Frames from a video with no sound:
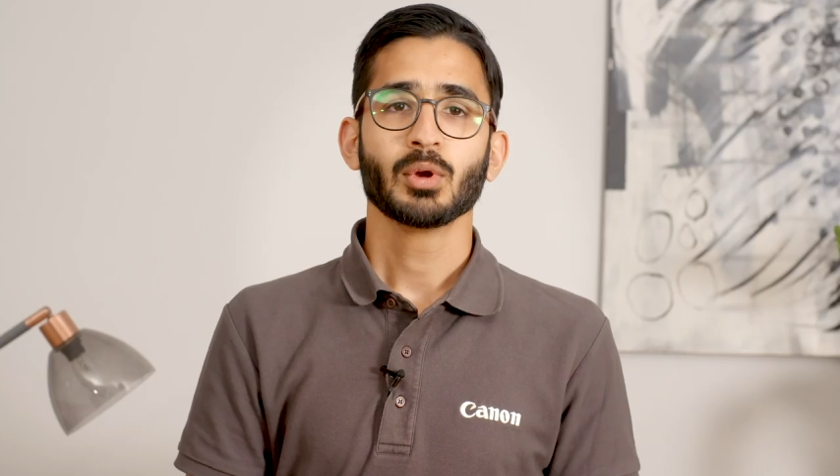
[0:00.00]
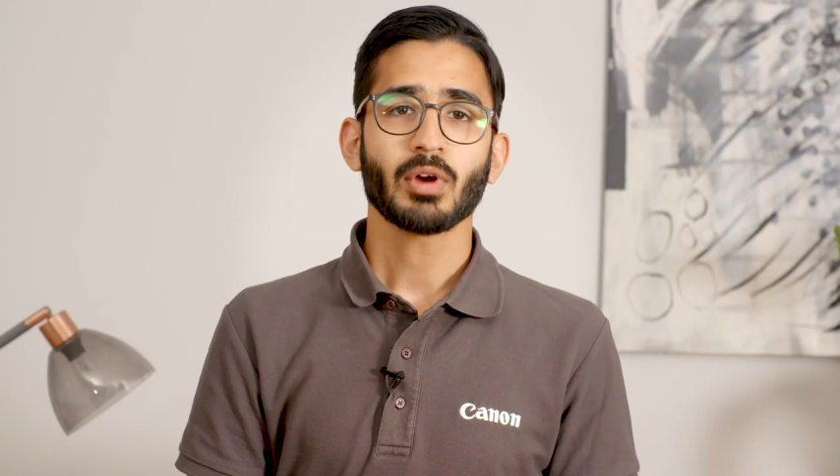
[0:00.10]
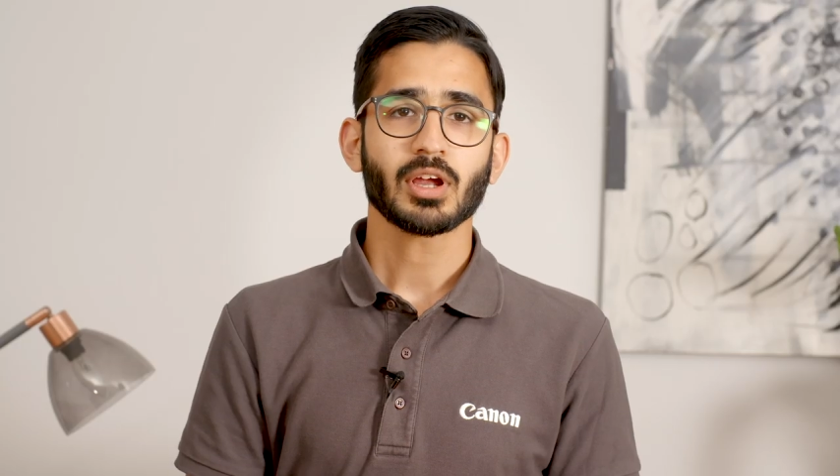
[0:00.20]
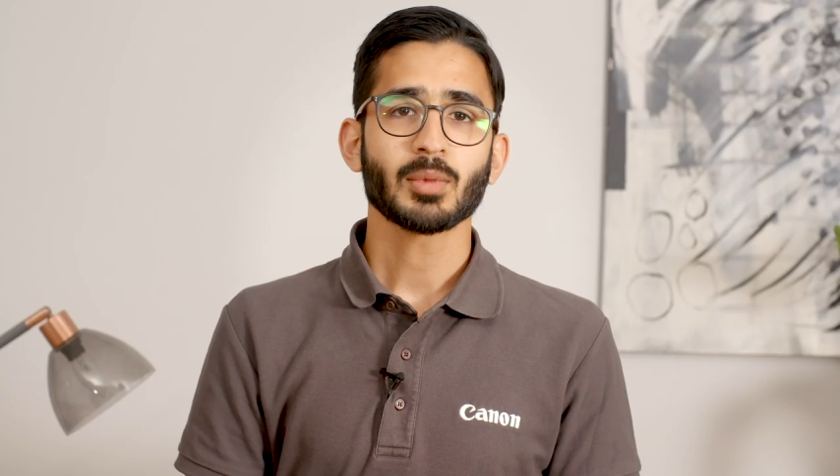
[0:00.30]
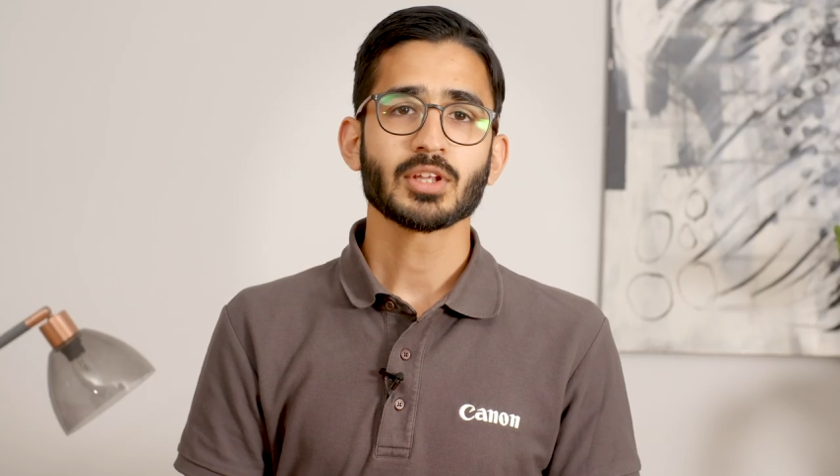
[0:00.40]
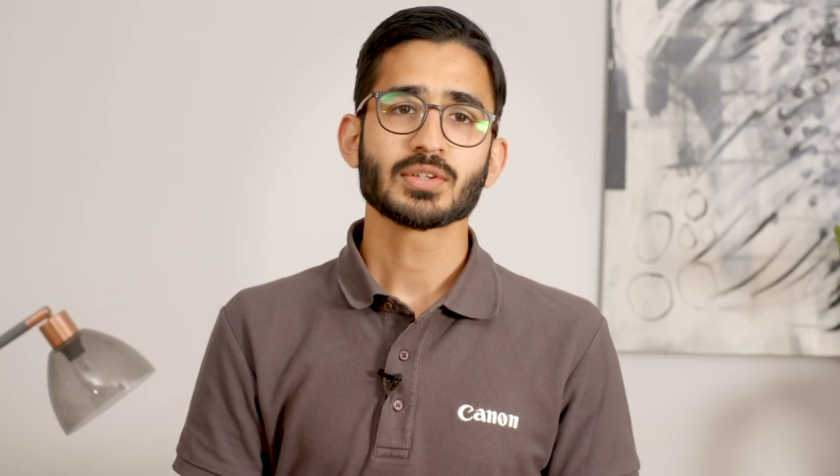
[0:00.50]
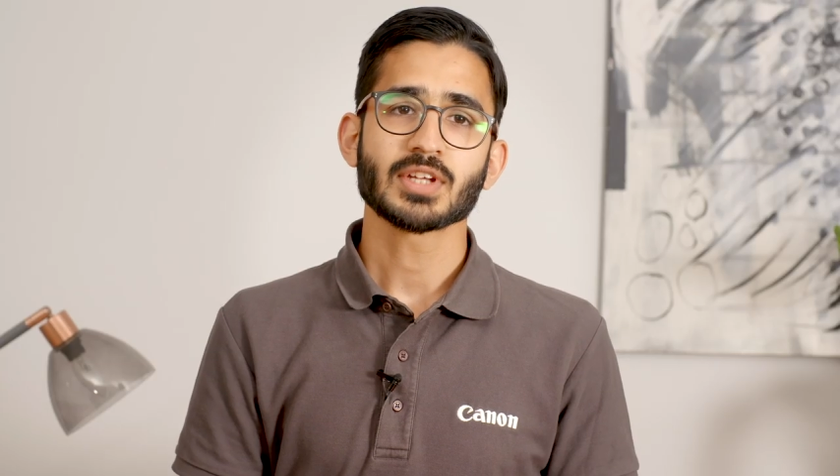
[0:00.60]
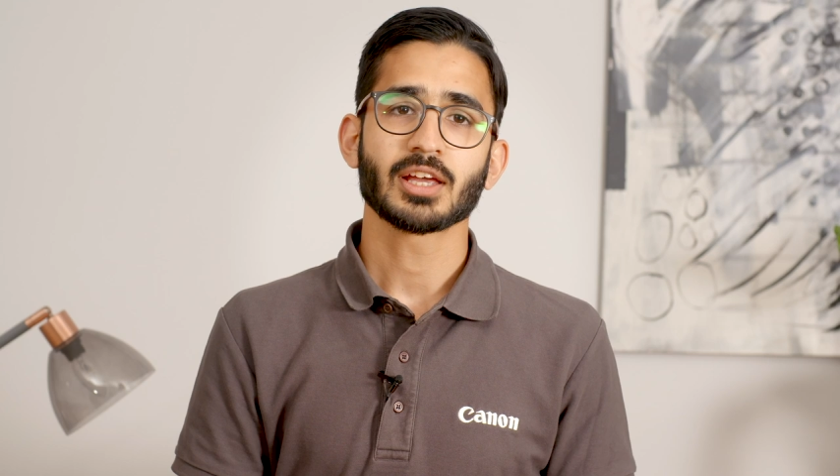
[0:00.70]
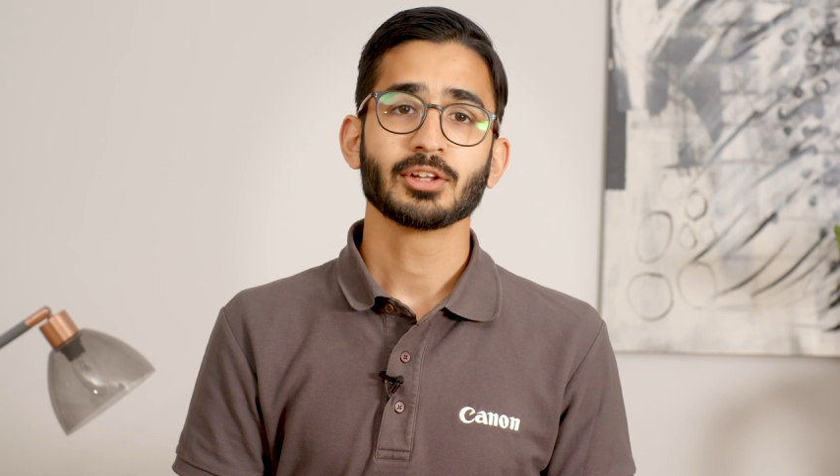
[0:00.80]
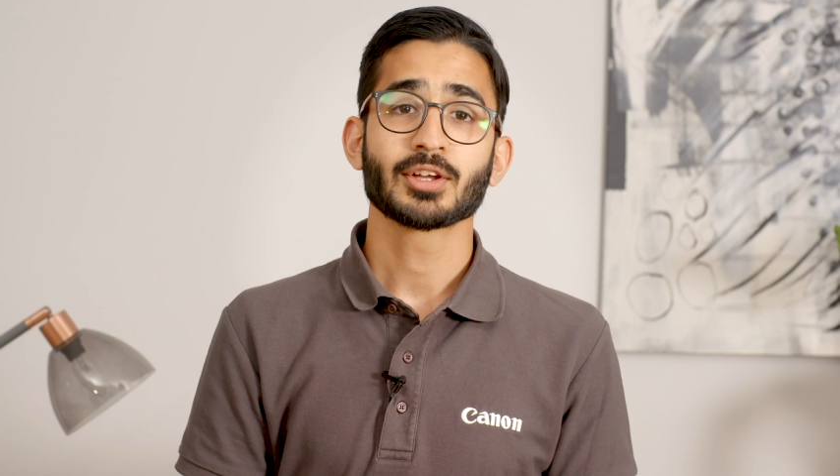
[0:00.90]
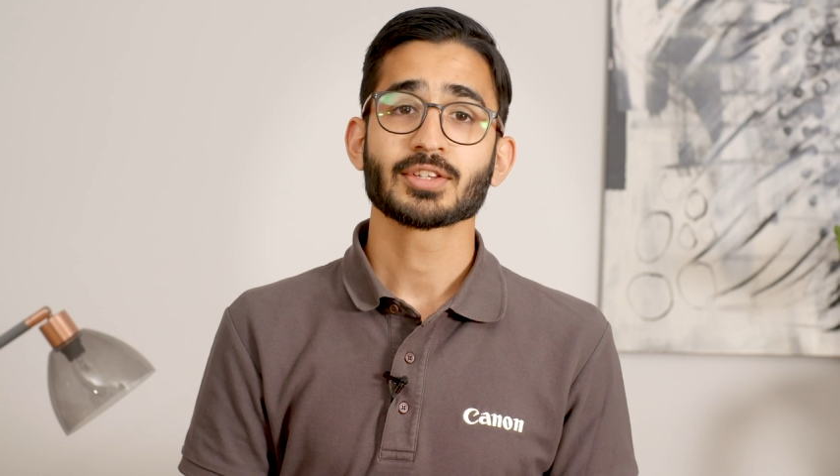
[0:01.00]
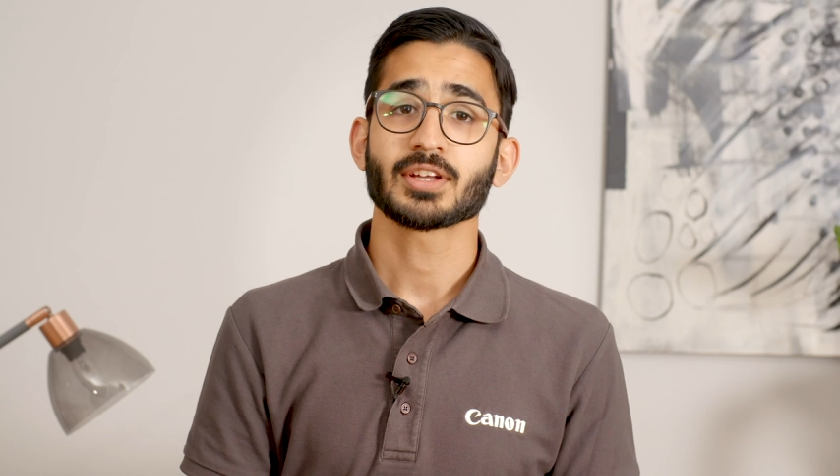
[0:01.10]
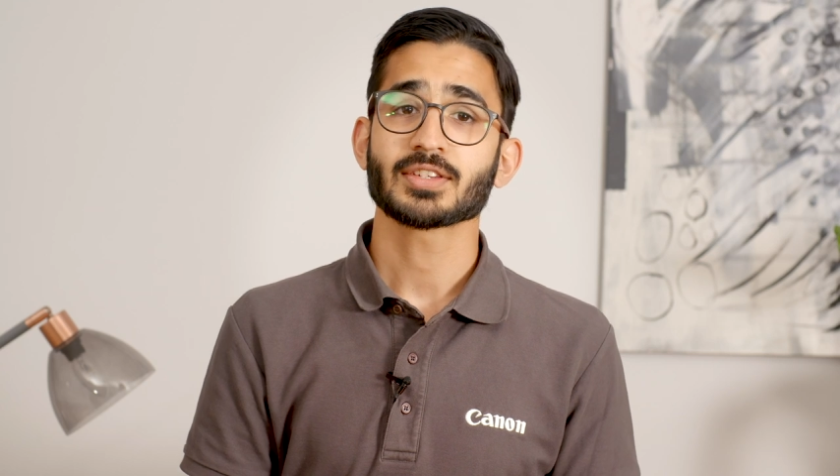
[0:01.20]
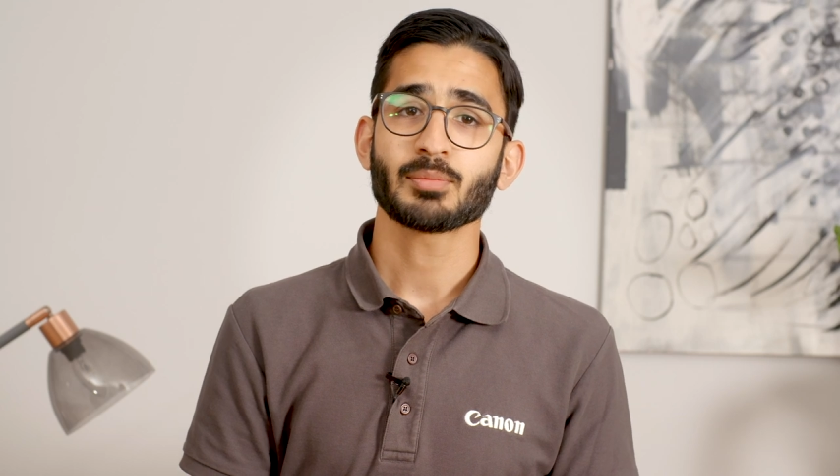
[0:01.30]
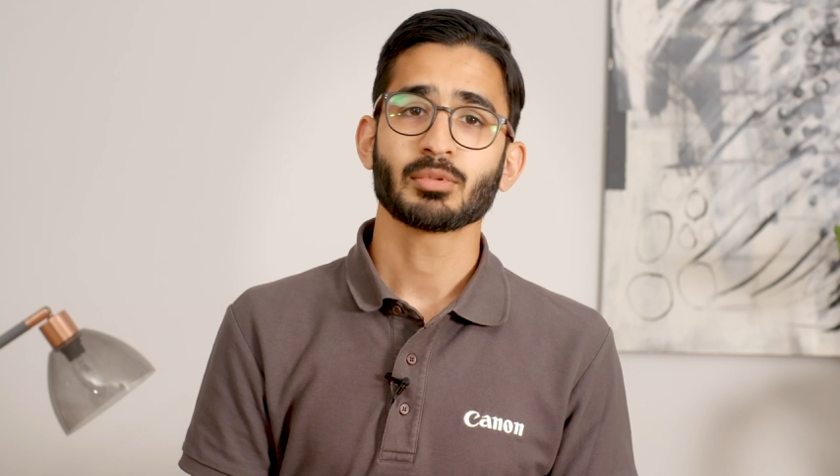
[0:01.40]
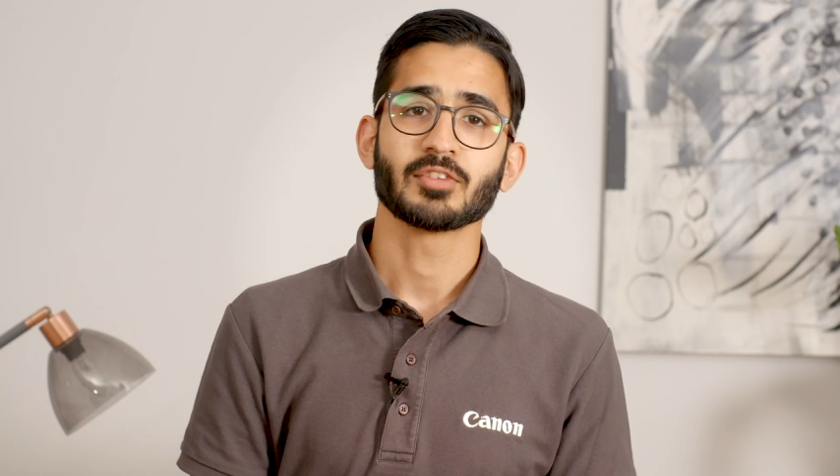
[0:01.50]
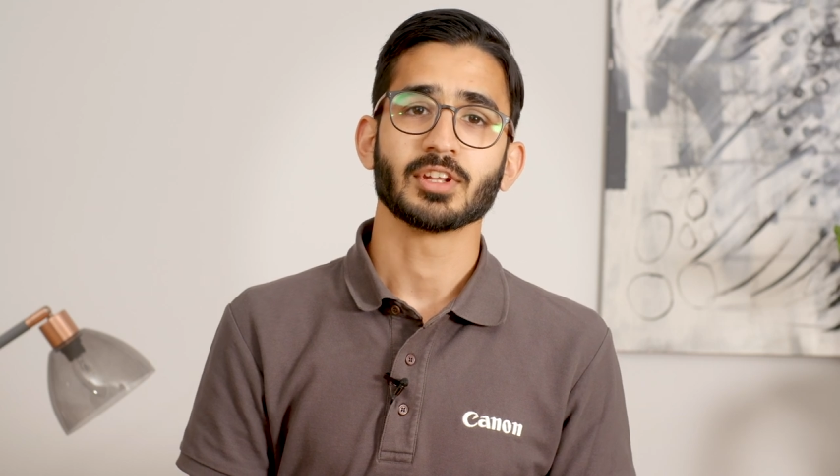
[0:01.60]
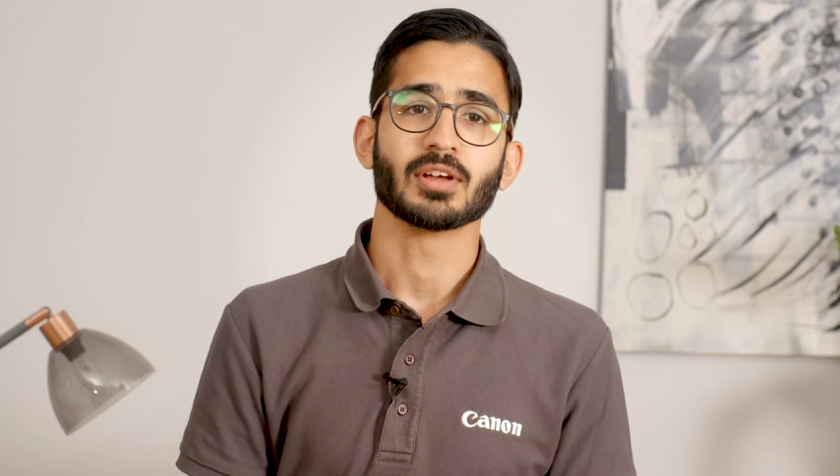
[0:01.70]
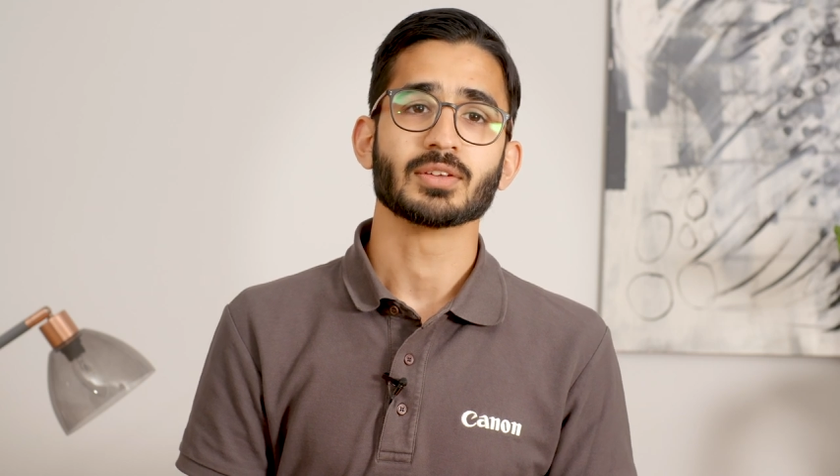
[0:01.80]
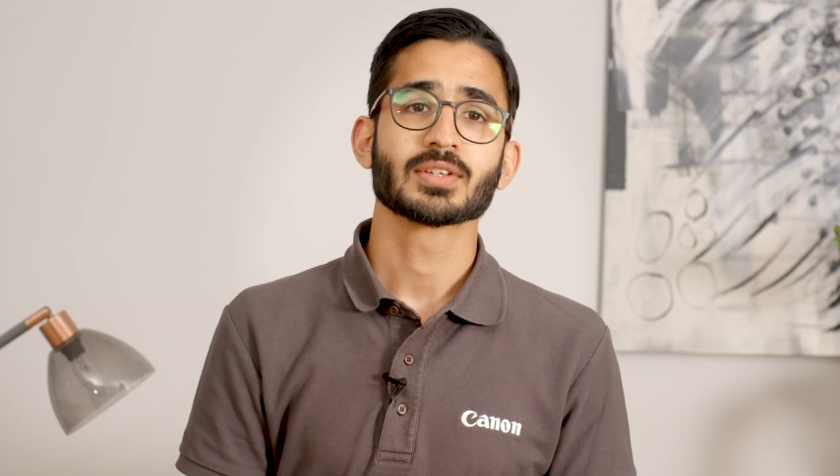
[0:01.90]
We recommend you take a look at our separate
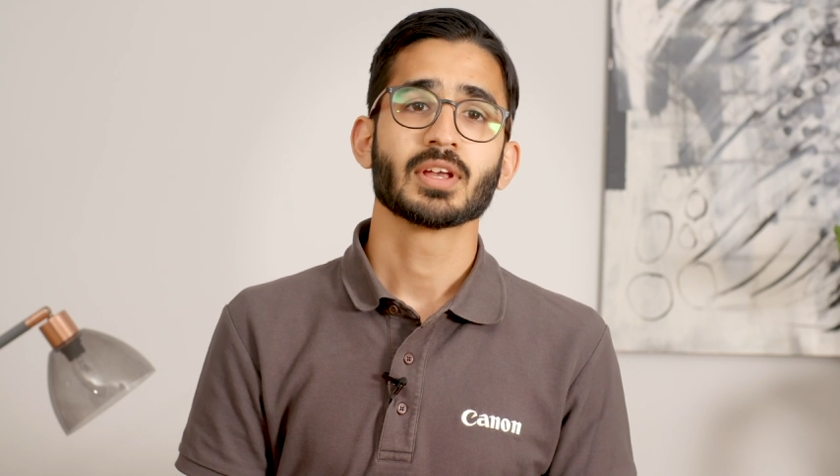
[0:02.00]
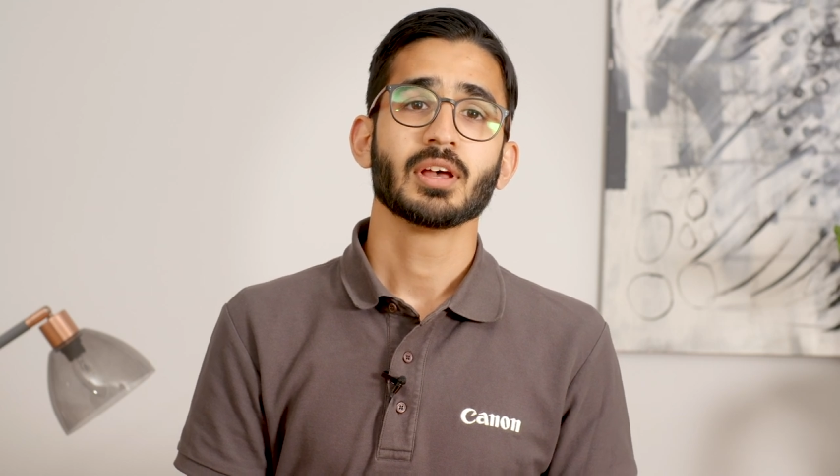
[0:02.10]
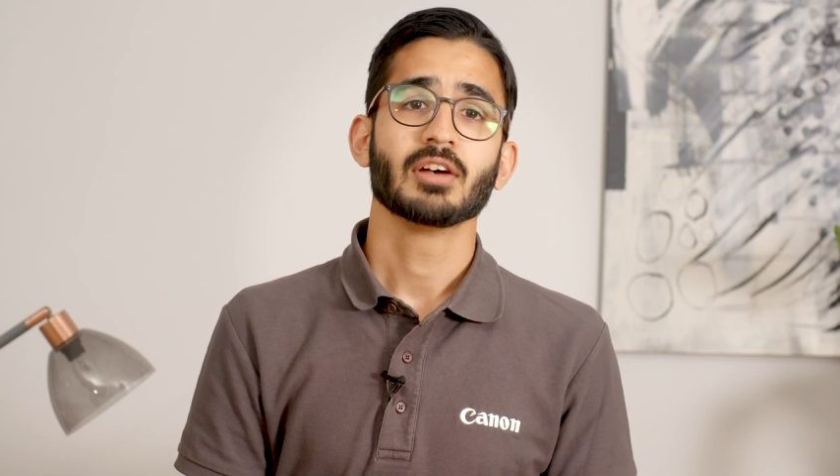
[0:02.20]
videos,